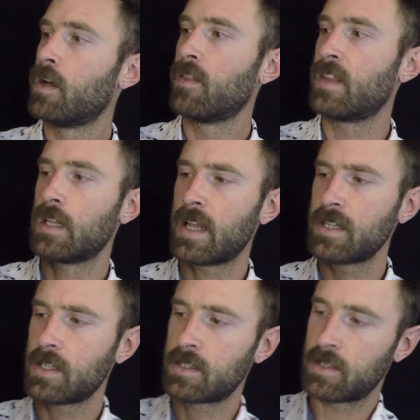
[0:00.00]
The
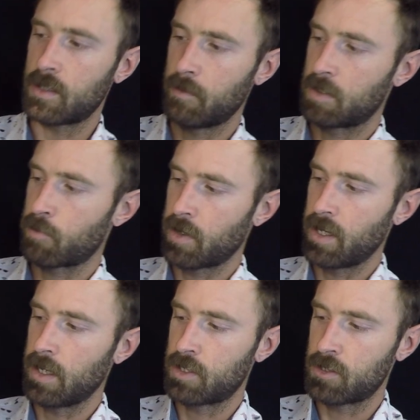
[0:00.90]
lacing system is
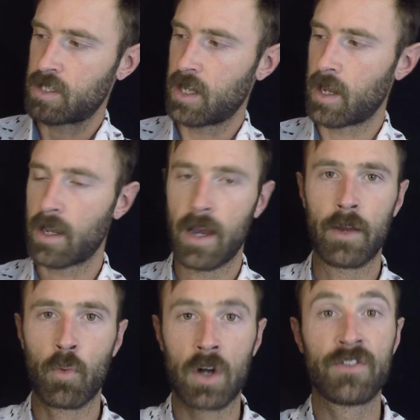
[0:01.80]
pretty interesting.
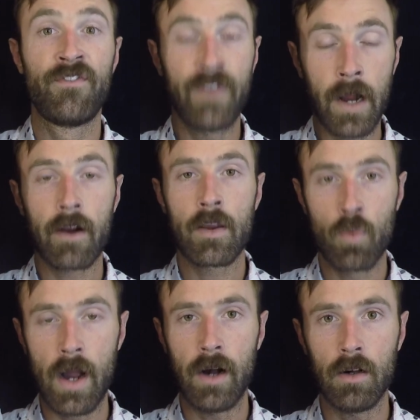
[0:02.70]
It works very
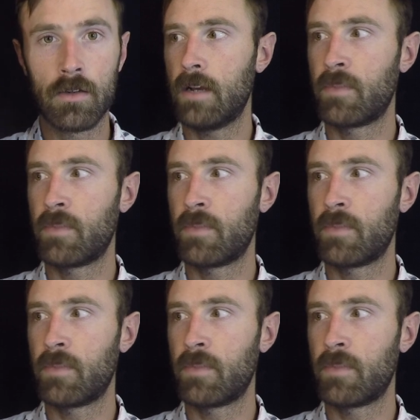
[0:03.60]
well.